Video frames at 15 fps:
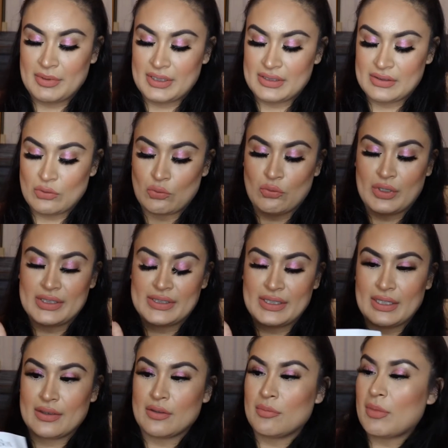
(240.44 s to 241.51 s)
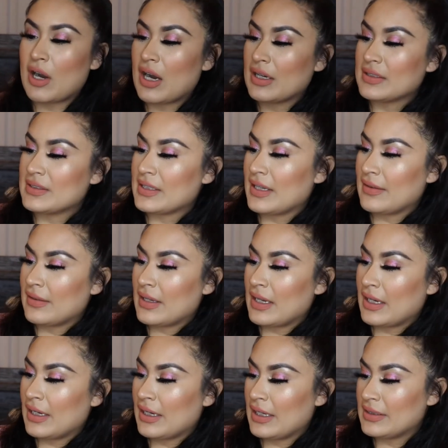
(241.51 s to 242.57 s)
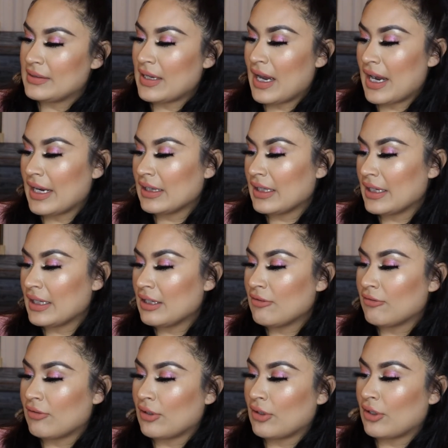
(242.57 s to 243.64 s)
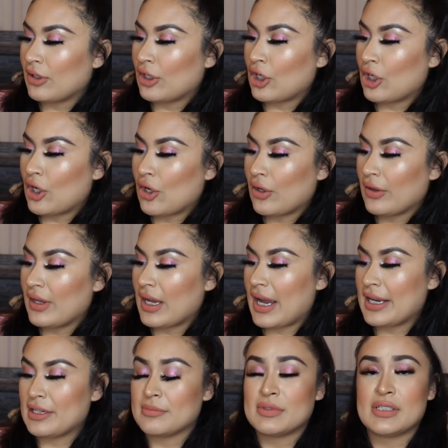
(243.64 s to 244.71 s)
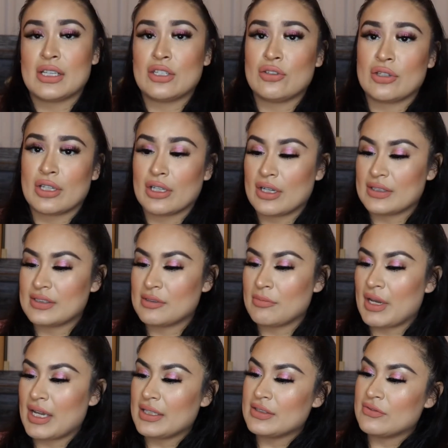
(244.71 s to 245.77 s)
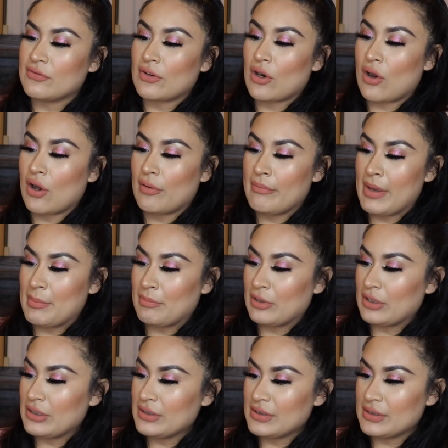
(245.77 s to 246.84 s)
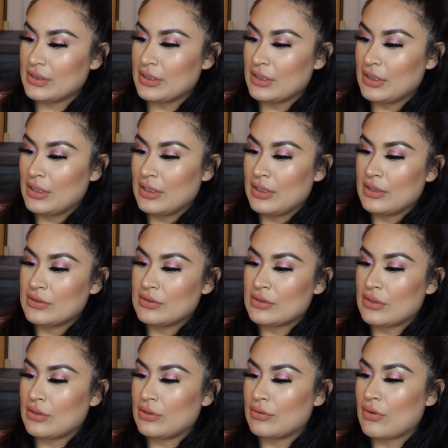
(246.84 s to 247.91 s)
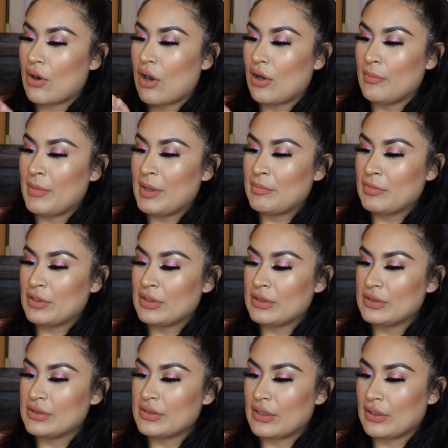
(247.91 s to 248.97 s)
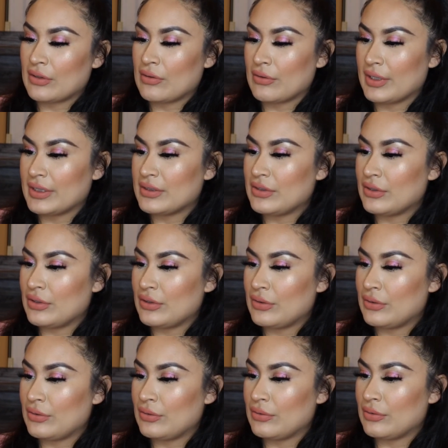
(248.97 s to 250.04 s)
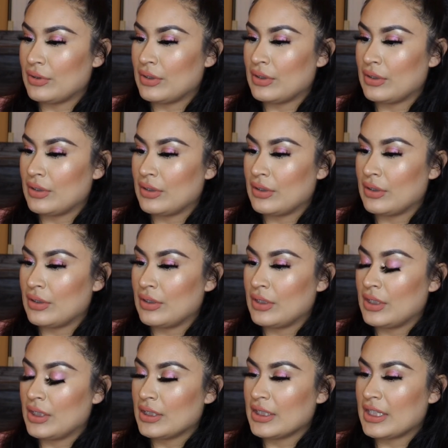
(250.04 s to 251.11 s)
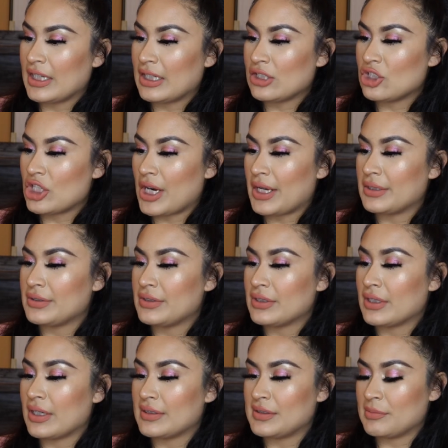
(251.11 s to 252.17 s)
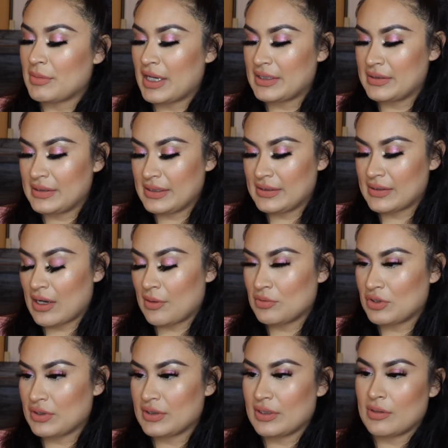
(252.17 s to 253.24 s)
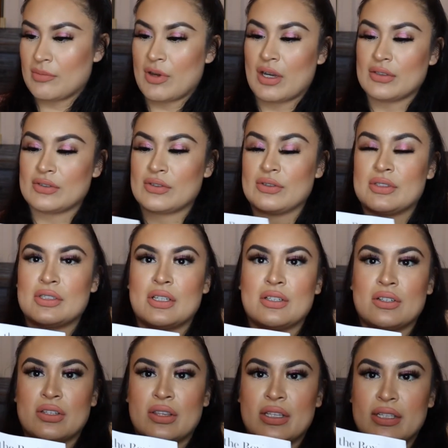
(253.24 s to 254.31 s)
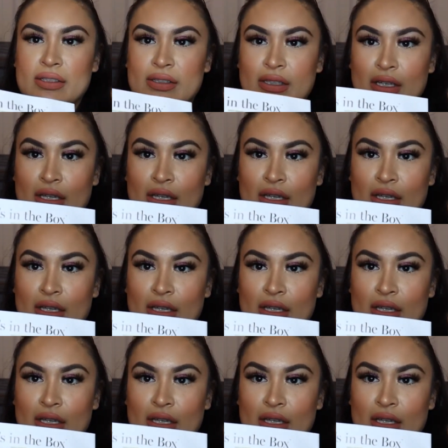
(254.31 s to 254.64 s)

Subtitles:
it's what's in the box, and then it's highlighted for all the items that you can customize for all members. So all members are going to get a chance to customize these options in the box. So it's under this